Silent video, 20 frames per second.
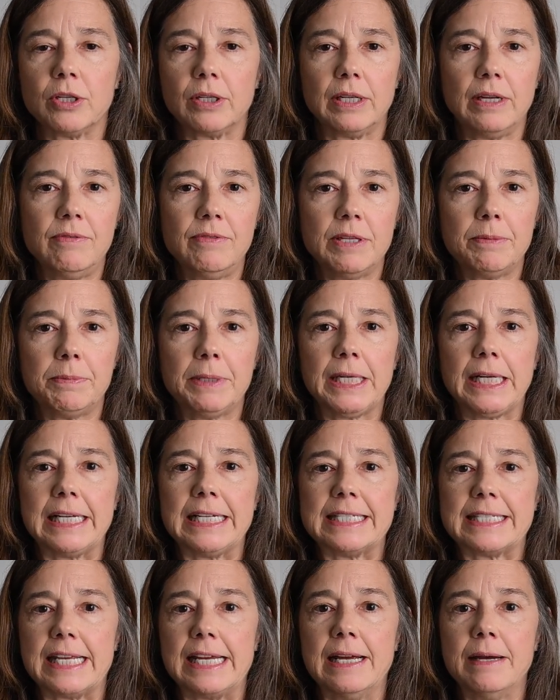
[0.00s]
Give them an
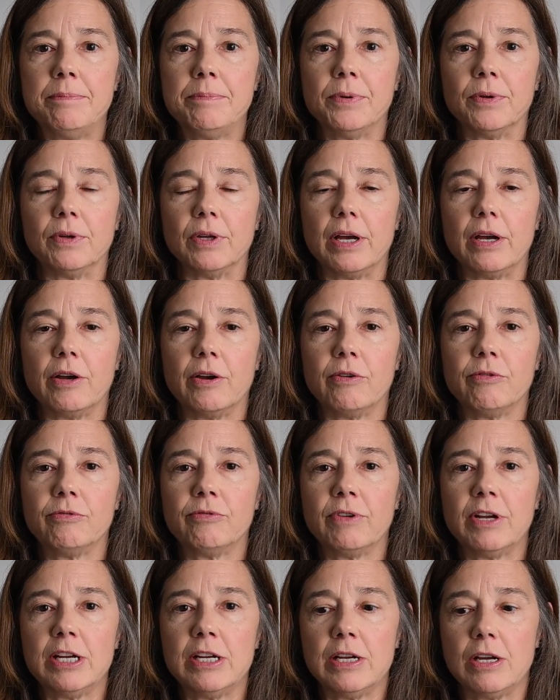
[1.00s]
example
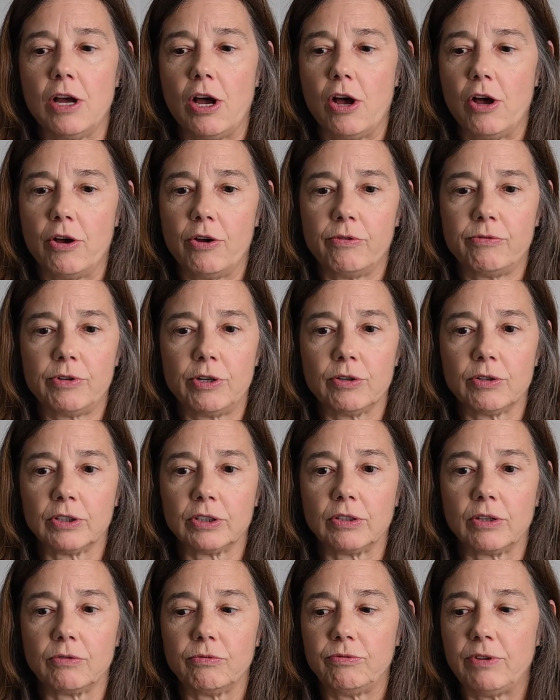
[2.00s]
of
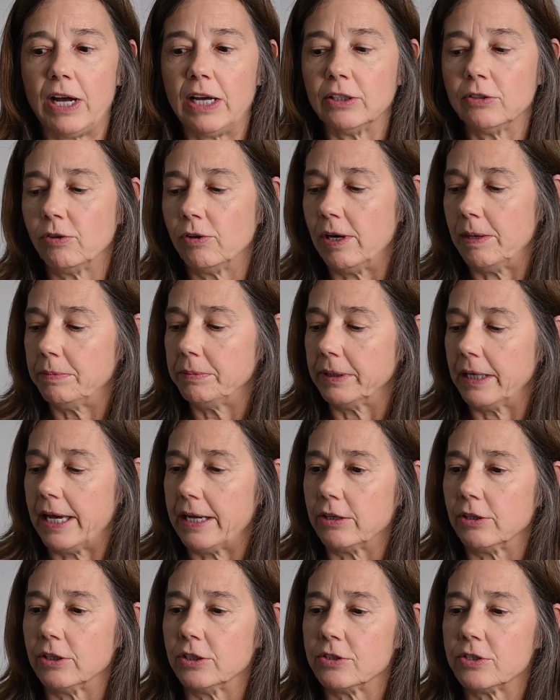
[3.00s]
your follow-up
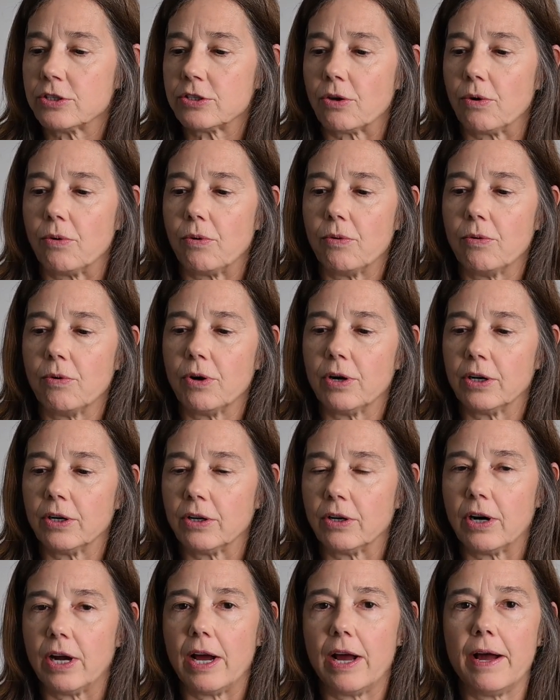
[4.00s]
letters
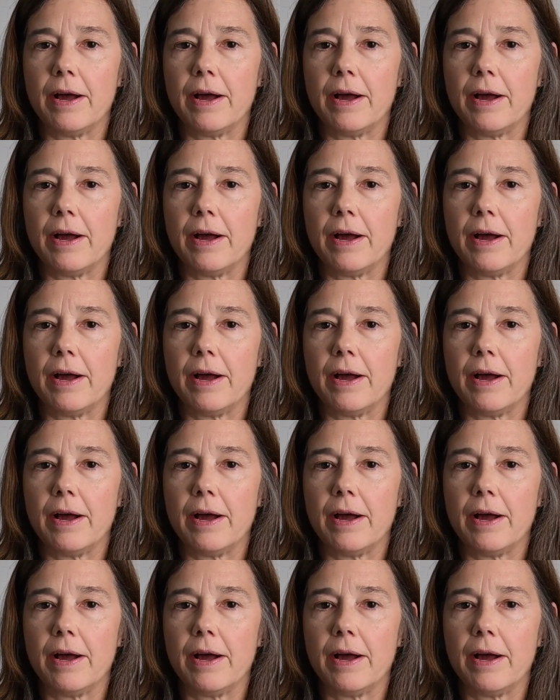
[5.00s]
or